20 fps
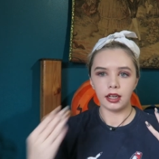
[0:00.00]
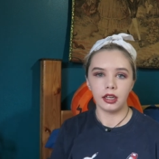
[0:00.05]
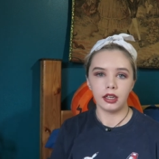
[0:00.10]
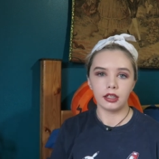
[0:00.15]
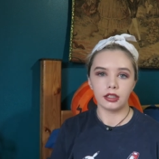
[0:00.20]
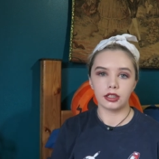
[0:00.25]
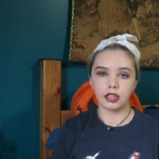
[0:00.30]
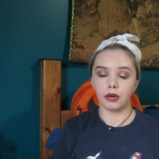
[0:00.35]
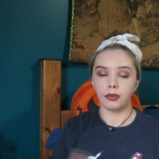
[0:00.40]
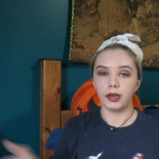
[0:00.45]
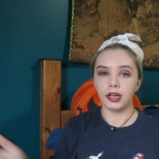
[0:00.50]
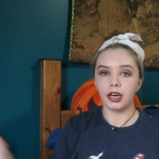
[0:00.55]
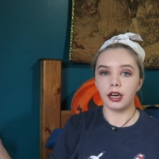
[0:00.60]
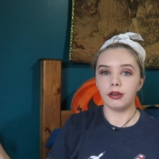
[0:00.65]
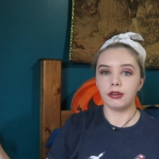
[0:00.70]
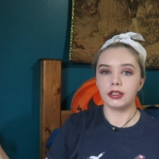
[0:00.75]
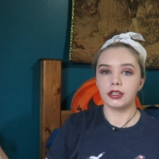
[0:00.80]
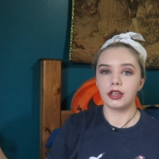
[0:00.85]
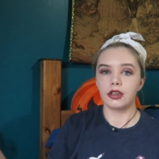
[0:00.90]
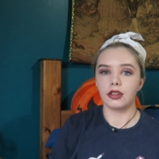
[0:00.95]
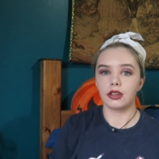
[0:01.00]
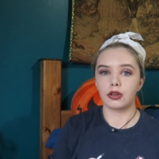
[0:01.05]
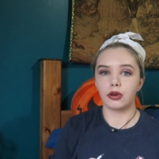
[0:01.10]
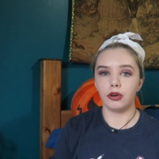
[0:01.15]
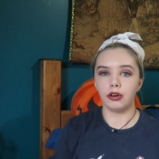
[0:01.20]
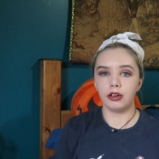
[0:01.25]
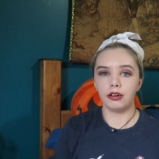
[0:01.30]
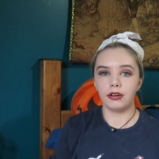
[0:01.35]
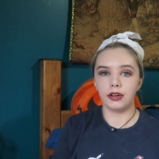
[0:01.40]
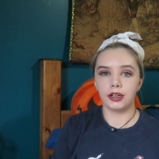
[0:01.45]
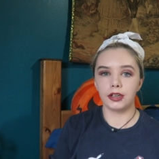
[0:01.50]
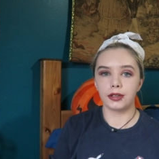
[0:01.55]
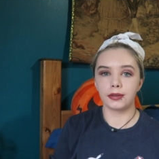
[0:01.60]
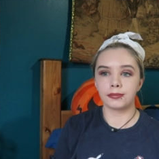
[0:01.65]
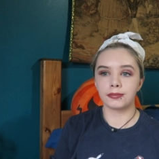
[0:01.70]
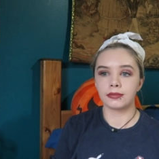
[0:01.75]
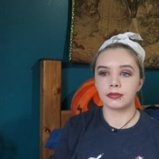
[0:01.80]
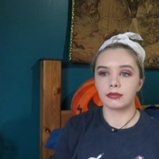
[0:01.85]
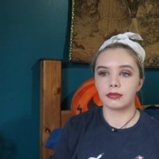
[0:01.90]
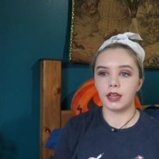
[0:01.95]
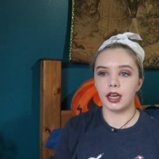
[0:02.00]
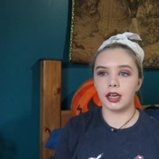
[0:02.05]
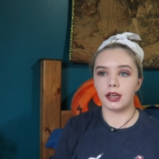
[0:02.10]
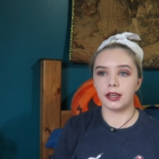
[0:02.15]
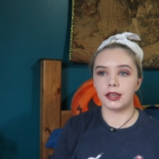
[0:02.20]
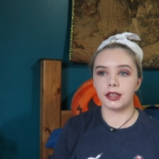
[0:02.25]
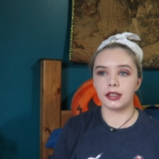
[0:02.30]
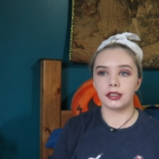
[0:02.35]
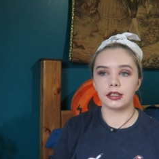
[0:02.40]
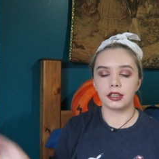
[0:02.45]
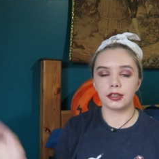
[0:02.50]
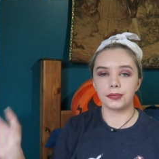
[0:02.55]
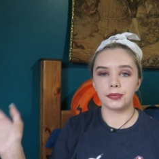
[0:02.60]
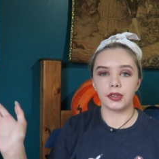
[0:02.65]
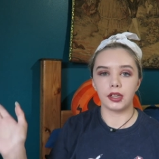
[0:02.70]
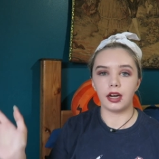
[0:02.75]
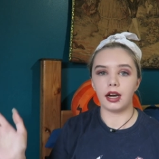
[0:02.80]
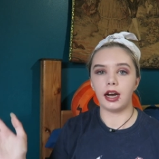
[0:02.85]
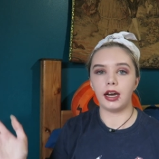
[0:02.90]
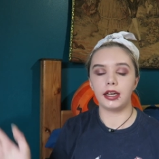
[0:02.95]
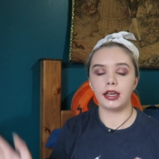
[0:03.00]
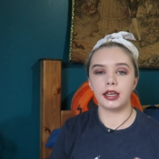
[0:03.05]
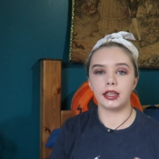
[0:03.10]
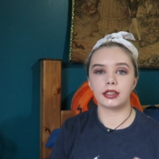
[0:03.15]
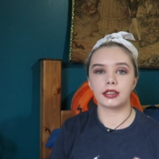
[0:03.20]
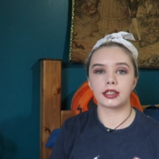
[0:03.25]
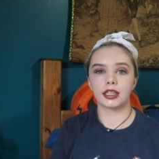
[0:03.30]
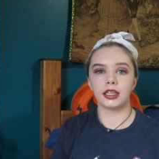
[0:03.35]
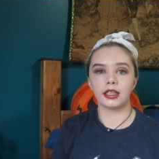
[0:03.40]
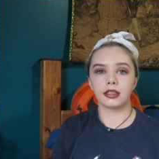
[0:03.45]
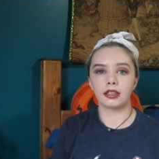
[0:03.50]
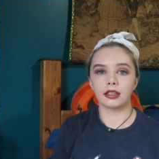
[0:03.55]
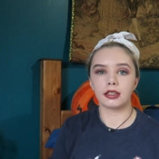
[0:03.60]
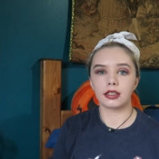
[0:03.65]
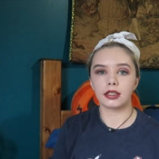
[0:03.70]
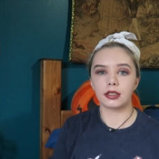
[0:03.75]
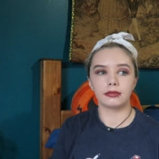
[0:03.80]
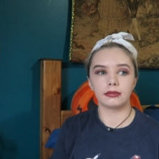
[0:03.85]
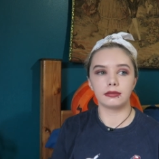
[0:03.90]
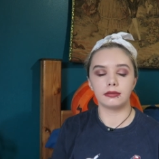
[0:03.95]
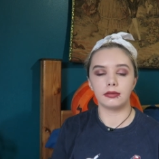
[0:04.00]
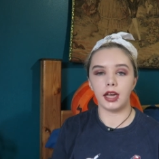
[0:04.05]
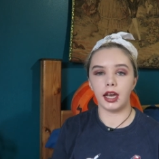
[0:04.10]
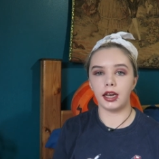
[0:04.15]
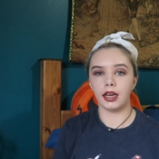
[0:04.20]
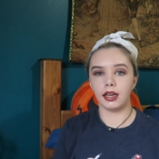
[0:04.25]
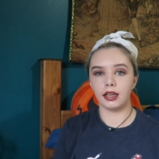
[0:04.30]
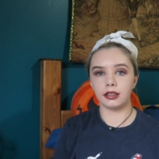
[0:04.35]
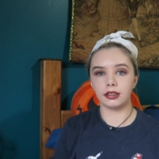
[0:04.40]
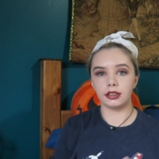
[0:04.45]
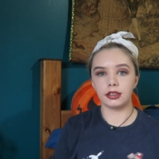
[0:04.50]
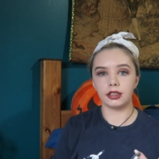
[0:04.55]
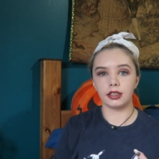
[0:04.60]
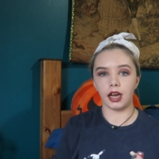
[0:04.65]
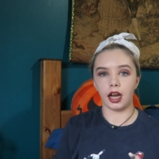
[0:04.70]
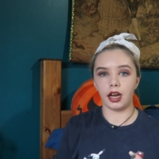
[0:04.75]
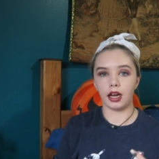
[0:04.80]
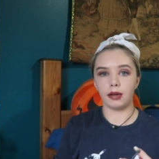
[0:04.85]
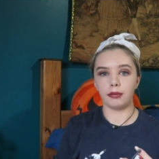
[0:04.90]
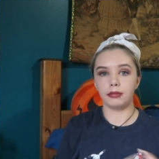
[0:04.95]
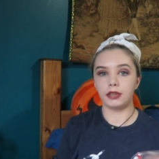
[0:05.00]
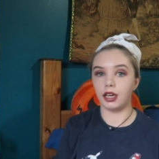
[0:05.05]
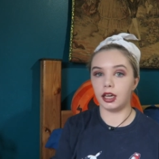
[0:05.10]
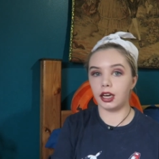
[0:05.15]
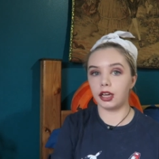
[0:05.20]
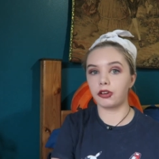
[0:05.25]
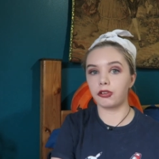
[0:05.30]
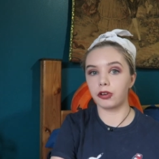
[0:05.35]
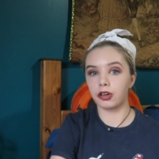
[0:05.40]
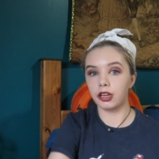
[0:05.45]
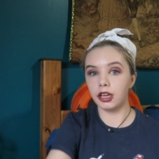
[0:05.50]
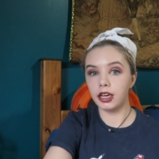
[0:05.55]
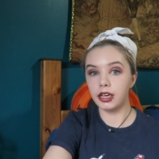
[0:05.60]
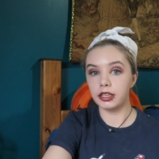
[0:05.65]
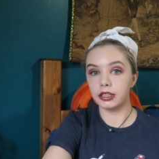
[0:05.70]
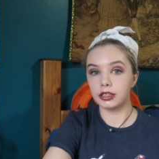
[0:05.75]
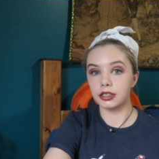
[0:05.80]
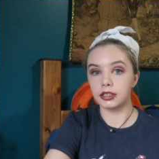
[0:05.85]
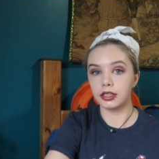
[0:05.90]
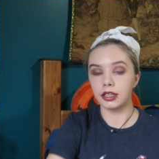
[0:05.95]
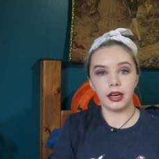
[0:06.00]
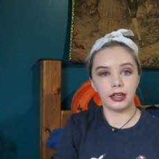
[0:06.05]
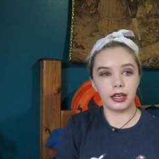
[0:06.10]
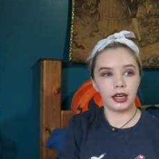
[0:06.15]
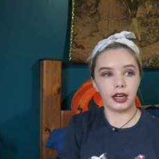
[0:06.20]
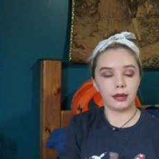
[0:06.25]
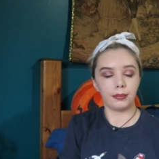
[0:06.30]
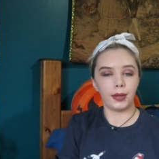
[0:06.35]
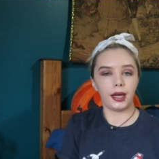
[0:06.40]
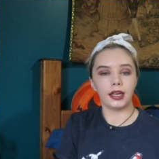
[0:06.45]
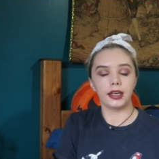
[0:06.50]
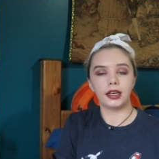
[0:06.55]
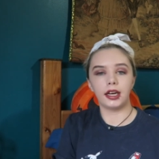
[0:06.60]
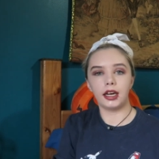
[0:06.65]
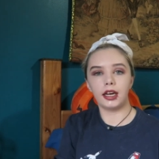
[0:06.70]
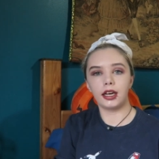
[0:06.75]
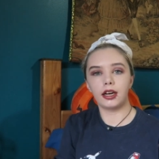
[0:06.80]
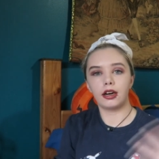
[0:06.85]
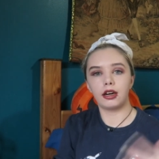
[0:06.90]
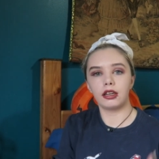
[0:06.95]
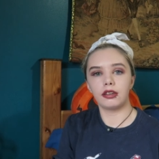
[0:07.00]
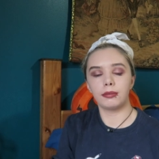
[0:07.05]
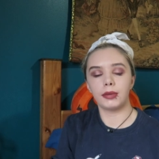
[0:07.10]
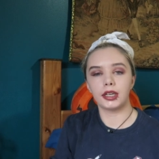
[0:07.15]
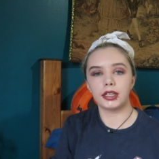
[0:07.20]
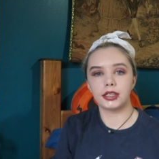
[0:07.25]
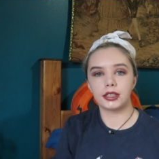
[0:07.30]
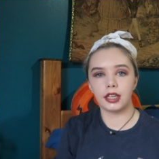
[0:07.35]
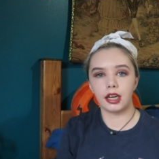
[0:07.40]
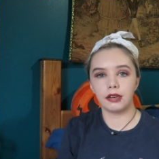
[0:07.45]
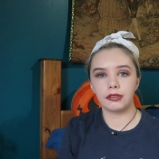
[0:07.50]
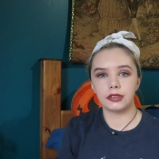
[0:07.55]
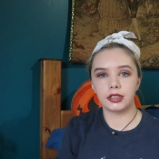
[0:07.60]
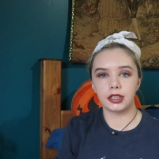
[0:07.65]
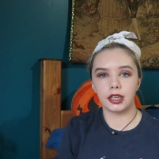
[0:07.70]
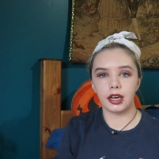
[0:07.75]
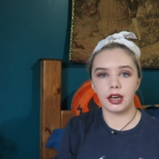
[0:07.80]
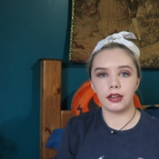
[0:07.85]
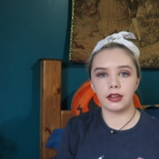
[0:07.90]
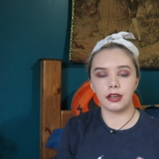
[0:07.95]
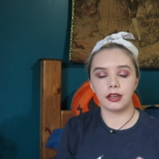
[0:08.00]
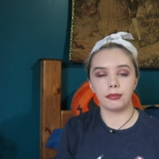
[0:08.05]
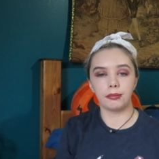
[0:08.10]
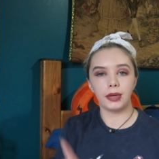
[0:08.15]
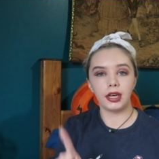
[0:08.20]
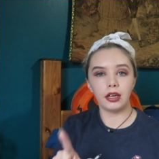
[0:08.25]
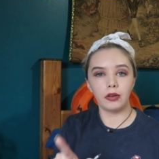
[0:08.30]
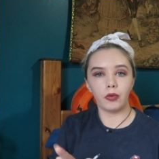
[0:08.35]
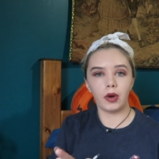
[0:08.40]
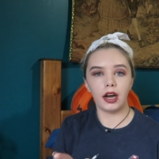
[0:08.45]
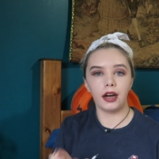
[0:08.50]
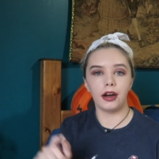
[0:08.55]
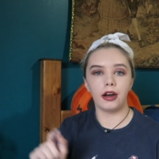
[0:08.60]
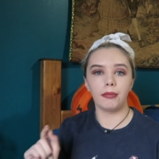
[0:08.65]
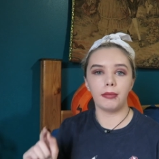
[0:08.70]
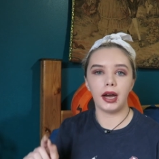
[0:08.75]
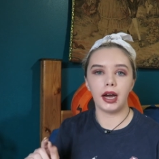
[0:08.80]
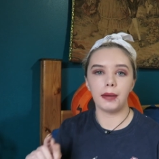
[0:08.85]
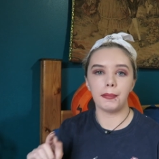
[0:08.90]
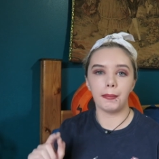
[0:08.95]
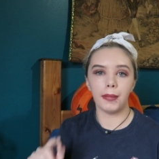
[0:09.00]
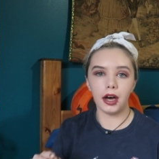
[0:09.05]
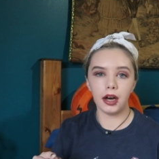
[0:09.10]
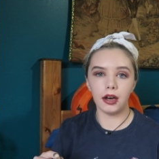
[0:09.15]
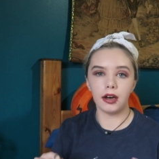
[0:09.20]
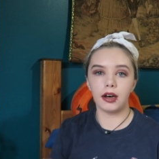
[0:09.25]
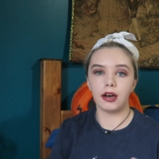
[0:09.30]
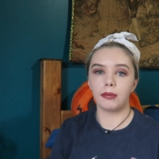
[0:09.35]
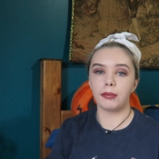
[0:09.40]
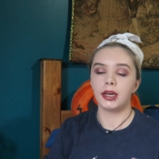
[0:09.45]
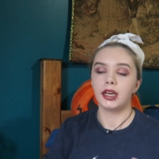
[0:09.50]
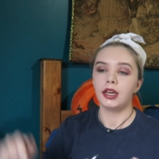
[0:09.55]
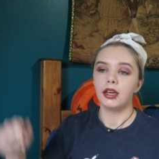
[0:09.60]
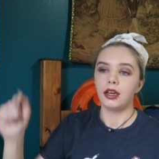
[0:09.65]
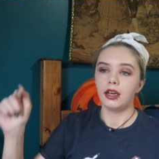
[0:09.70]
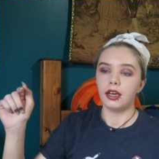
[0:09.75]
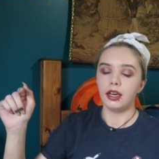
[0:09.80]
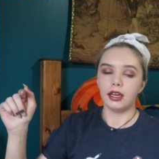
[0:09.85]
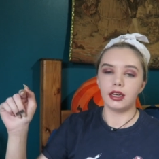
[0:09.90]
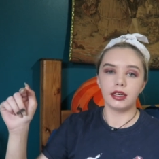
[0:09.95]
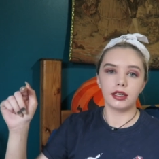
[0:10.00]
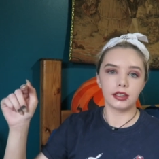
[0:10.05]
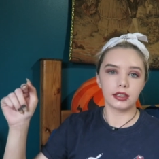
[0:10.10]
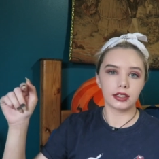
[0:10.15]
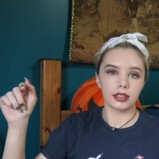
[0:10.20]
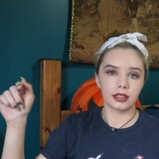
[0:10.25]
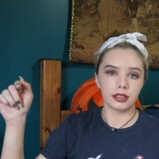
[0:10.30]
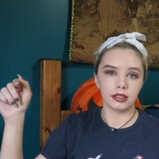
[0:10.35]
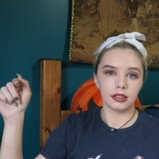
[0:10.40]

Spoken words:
So we go into the courtroom and I get sentenced and I'm getting released. And I'm like getting all of my stuff together. Meanwhile, my mom is